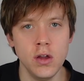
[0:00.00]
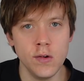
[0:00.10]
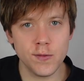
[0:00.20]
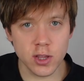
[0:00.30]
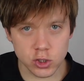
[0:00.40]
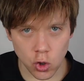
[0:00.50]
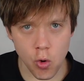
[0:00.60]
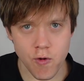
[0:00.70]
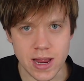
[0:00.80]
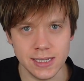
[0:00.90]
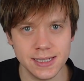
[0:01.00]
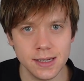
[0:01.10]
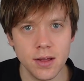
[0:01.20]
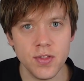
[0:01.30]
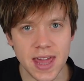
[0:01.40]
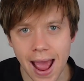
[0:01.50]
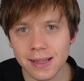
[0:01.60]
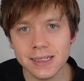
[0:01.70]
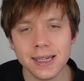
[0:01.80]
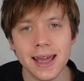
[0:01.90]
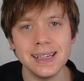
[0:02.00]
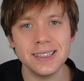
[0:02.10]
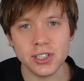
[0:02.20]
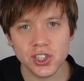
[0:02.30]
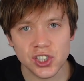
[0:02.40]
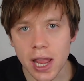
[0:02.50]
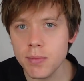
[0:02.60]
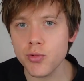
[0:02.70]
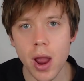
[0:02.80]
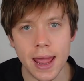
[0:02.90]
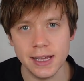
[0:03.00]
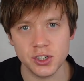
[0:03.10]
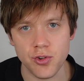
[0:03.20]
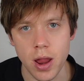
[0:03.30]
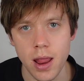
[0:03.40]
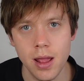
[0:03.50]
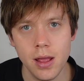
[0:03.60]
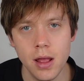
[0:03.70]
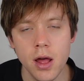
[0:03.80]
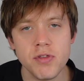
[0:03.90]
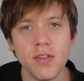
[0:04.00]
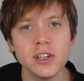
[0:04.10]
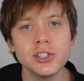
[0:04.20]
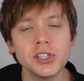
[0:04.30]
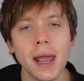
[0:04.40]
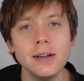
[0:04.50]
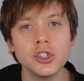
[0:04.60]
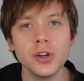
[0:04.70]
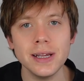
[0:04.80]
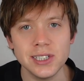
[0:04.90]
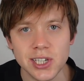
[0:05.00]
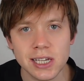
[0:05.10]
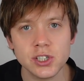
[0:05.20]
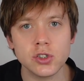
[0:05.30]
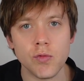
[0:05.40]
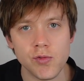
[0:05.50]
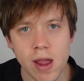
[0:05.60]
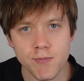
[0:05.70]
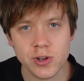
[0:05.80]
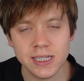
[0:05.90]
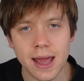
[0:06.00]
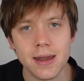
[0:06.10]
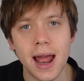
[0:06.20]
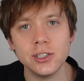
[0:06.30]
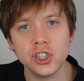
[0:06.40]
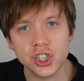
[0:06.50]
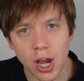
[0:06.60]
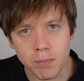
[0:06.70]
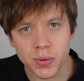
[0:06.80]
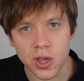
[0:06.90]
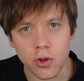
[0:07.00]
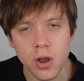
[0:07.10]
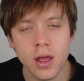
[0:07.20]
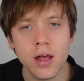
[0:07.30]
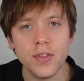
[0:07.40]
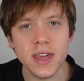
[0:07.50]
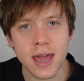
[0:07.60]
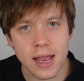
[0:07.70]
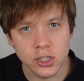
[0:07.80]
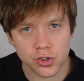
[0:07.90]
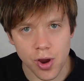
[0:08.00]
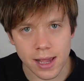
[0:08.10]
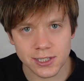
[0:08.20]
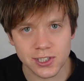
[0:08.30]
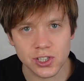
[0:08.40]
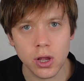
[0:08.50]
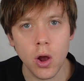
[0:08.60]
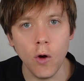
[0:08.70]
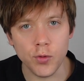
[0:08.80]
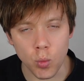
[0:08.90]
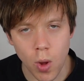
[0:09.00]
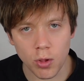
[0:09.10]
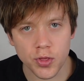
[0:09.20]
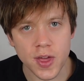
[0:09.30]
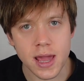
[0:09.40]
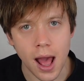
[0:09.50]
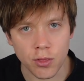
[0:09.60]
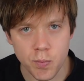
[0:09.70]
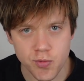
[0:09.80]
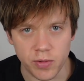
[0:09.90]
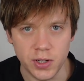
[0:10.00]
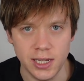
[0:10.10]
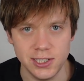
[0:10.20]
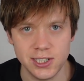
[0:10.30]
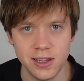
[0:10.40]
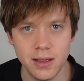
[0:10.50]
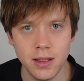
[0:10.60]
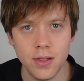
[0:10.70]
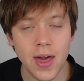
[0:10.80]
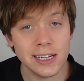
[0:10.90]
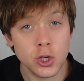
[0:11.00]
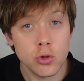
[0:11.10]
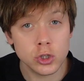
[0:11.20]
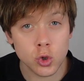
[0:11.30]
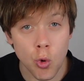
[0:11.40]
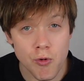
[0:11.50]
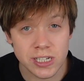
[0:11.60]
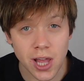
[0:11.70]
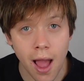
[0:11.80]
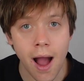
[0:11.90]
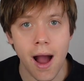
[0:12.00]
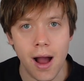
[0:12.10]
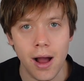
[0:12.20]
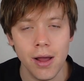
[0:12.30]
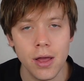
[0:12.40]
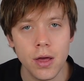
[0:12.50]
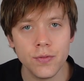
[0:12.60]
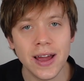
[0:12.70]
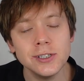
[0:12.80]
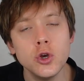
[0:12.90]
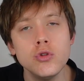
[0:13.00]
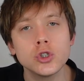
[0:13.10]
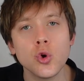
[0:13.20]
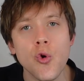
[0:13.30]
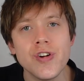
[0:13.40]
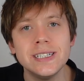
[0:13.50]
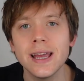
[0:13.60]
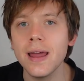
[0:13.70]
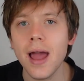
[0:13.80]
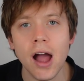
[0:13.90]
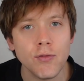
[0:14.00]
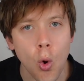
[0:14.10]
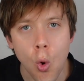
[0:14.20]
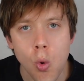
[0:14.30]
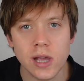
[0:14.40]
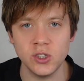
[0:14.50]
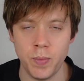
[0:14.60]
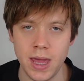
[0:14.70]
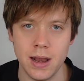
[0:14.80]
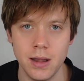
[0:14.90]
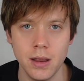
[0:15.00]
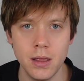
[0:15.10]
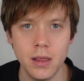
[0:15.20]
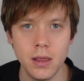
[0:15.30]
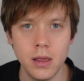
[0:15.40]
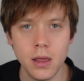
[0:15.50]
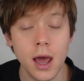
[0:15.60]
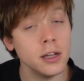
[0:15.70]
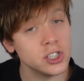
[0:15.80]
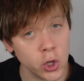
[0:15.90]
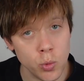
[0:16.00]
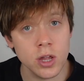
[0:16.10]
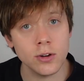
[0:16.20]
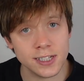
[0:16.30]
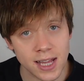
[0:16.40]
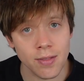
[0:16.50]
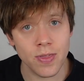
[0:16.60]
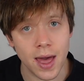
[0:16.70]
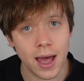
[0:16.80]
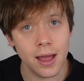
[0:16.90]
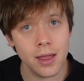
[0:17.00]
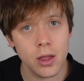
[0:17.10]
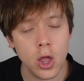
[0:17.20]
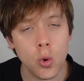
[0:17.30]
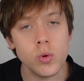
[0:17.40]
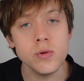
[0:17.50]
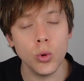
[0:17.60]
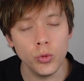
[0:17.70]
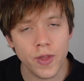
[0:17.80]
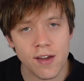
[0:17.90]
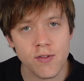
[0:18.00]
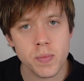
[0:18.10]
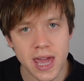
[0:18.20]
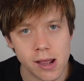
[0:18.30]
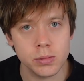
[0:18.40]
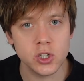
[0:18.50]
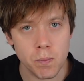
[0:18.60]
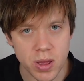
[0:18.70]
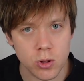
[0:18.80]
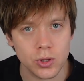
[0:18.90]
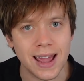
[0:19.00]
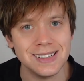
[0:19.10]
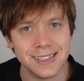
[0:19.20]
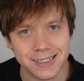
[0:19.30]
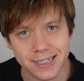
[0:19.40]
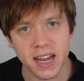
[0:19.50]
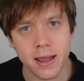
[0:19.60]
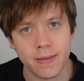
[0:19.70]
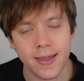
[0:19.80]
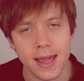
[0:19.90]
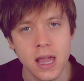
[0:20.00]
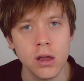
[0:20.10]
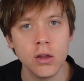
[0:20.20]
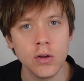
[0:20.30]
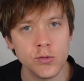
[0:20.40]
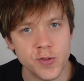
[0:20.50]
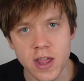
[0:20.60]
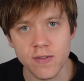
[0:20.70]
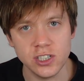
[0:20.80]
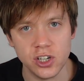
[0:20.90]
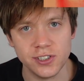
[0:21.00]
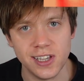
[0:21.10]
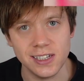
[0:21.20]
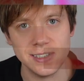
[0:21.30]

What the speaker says: For the Tories, the answer is the same throughout history, that the state should exist to represent and champion the interests of the wealthy and the privileged. That is who the Tories are. That is who the Tories have always been. And until we understand that, we will never be able to build a society free of injustice.